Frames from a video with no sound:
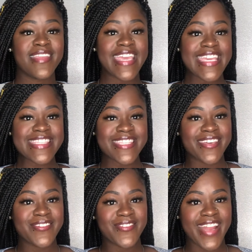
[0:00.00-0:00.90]

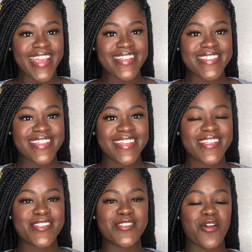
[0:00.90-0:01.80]
Easy, right?
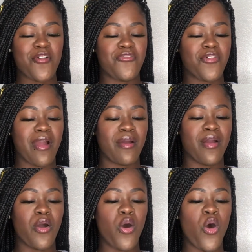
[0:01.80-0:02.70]
So for
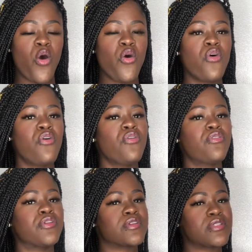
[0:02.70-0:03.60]
our
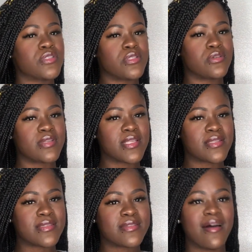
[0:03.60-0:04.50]
older students,